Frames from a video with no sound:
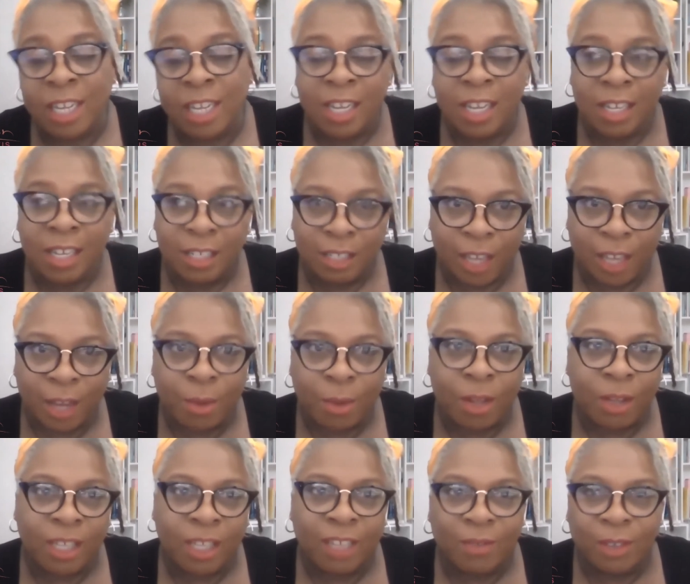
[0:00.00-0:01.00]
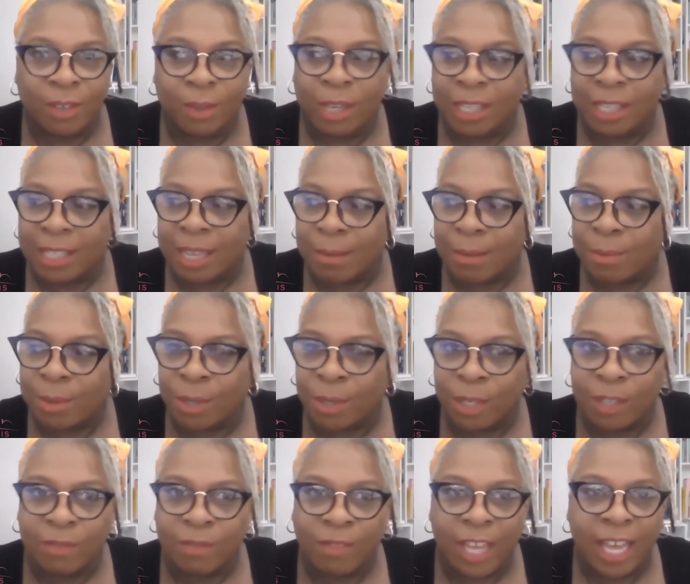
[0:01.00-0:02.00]
So I'll give you an example of
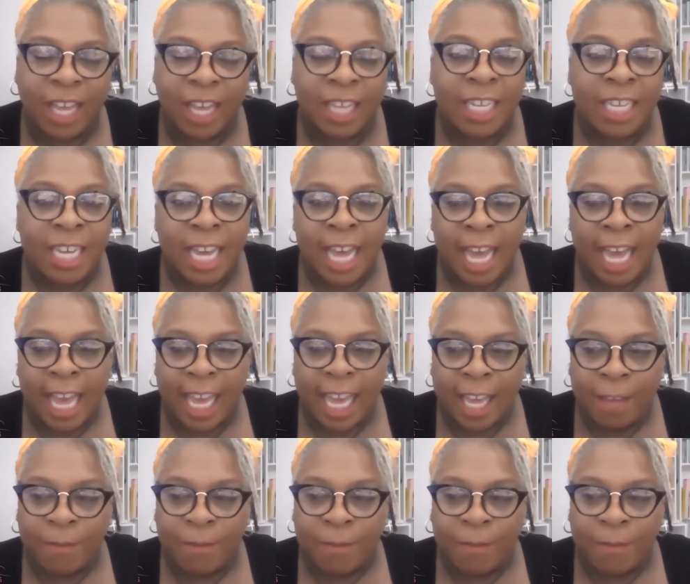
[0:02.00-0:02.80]
that. If